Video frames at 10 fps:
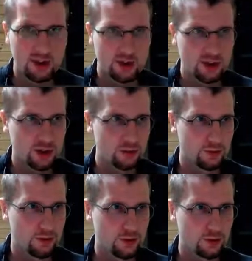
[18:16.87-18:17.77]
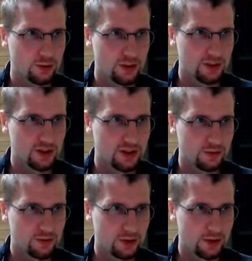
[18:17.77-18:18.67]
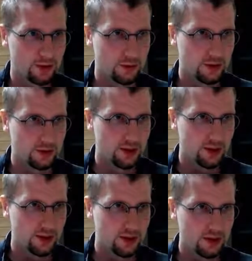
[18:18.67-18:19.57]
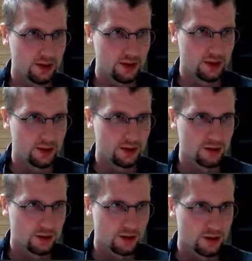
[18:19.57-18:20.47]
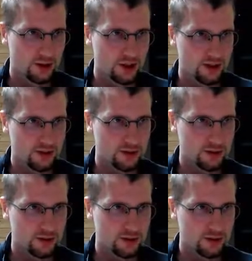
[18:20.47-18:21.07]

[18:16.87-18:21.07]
show a Google image out of it. ekg Haskell.